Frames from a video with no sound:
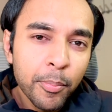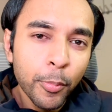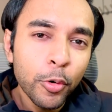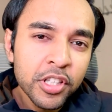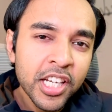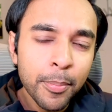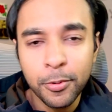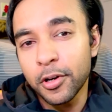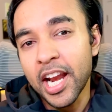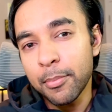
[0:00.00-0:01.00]
more than a
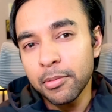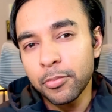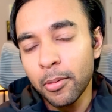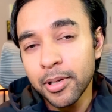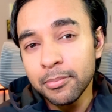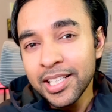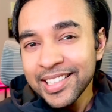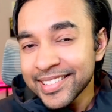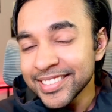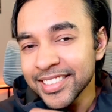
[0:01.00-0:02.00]
programming problem,
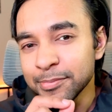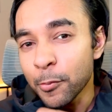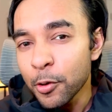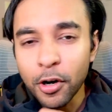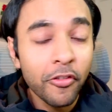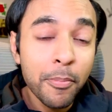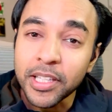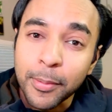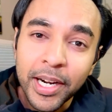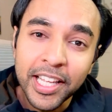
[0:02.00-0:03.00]
this is more of a
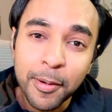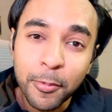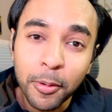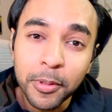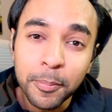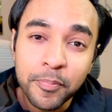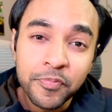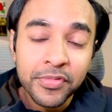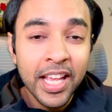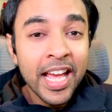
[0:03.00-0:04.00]
mathematical problem.
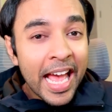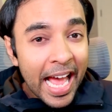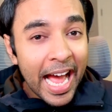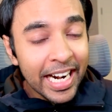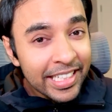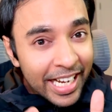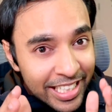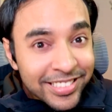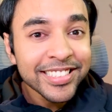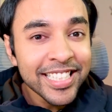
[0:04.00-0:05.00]
And I
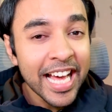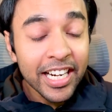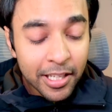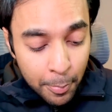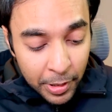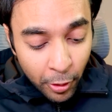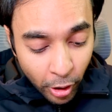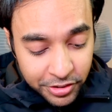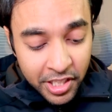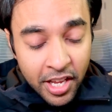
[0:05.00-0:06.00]
say that
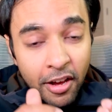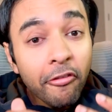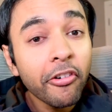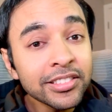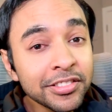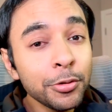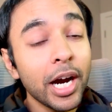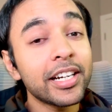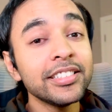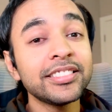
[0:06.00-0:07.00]
because once you
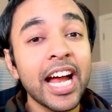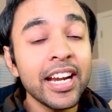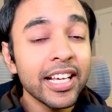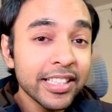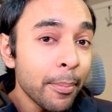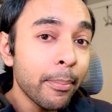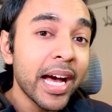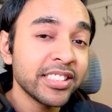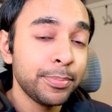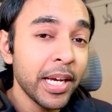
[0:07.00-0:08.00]
understand the
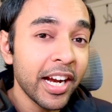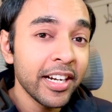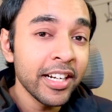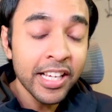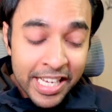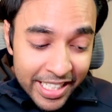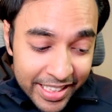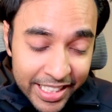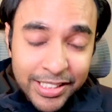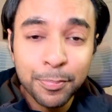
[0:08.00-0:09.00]
maths behind it,
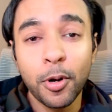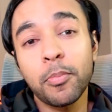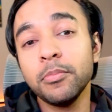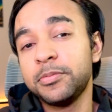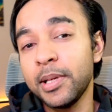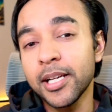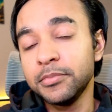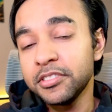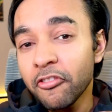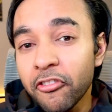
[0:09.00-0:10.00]
this problem
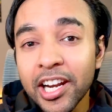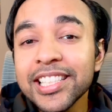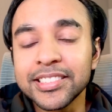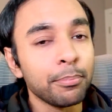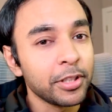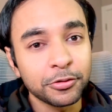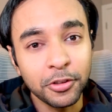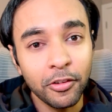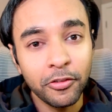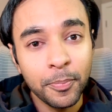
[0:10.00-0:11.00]
becomes fairly simple to
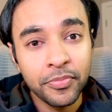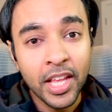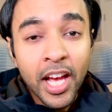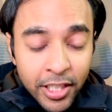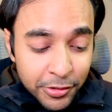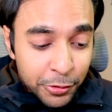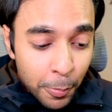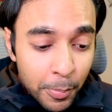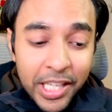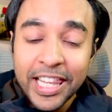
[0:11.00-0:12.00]
solve.
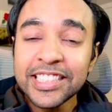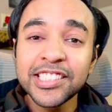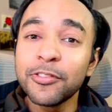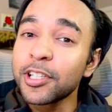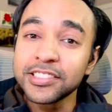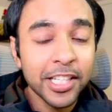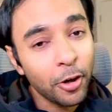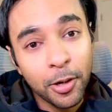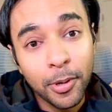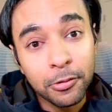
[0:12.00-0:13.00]
So let's see what is it all
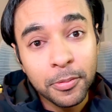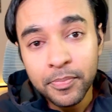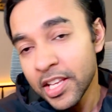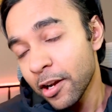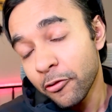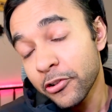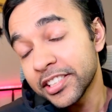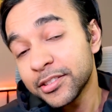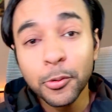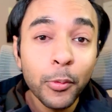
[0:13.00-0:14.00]
about. Hello
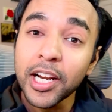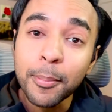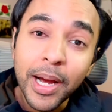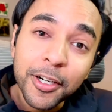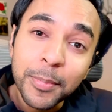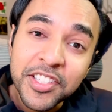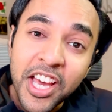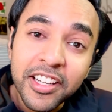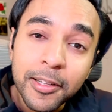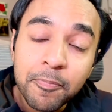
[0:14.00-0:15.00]
friends, welcome back to my
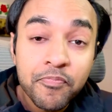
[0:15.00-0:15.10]
channel.